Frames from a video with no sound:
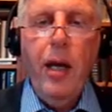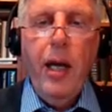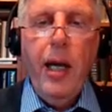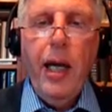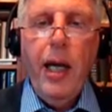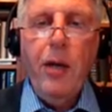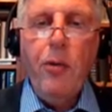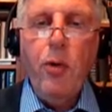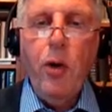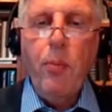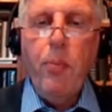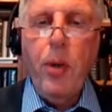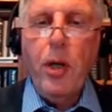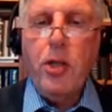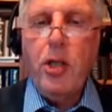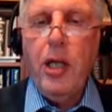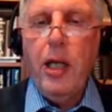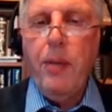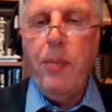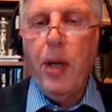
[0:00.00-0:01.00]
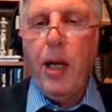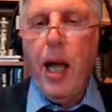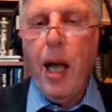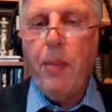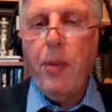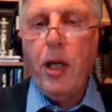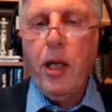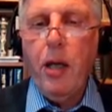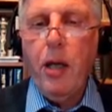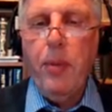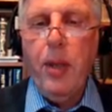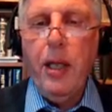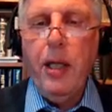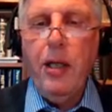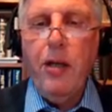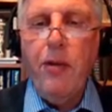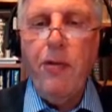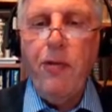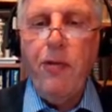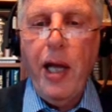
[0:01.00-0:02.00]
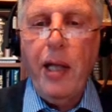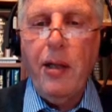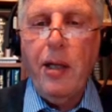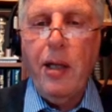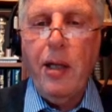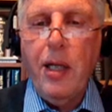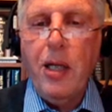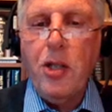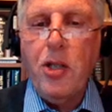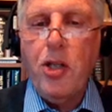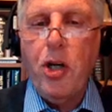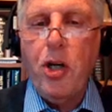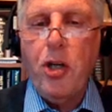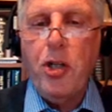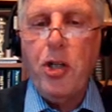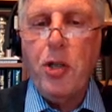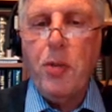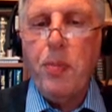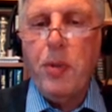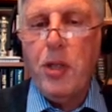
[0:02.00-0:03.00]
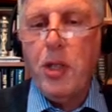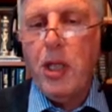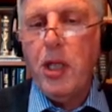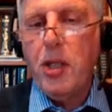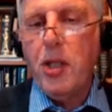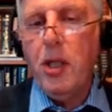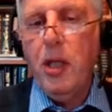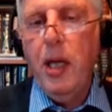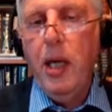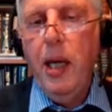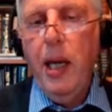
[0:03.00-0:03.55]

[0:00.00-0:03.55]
He had robustly but amicably defended his church's position